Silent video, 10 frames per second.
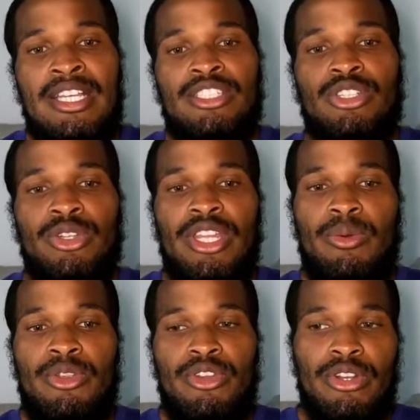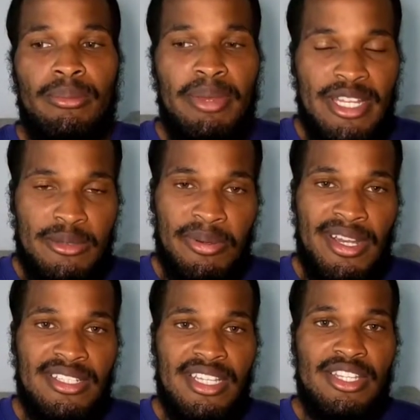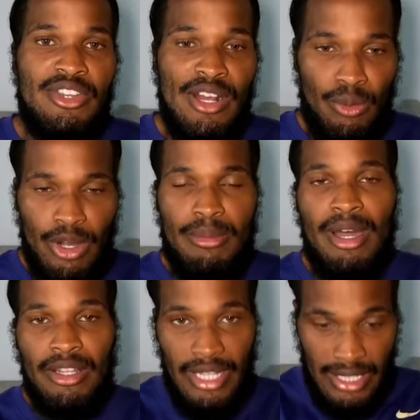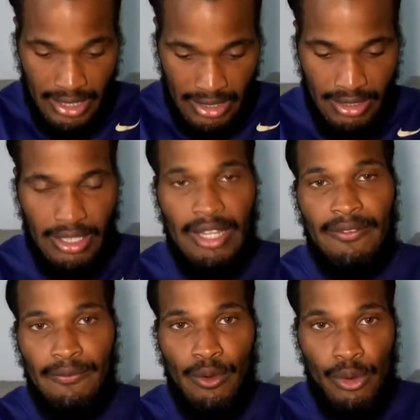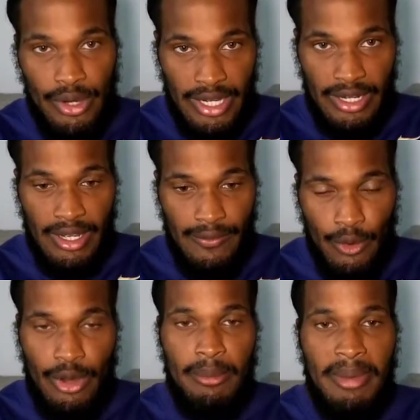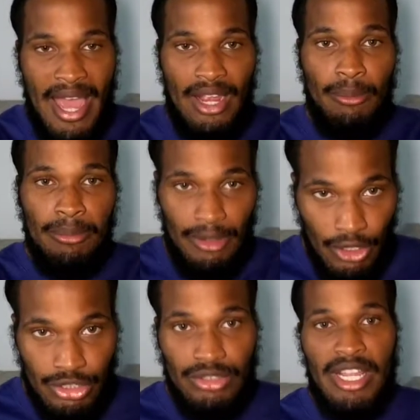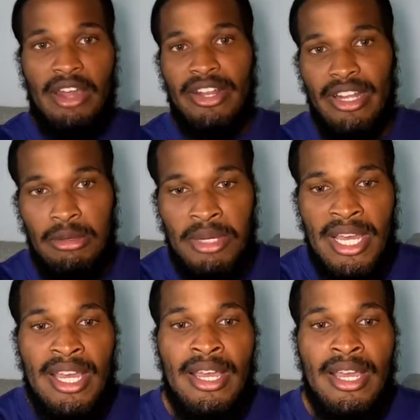So then when you go to bench press, you got to worry about like forward and back, but also down and up.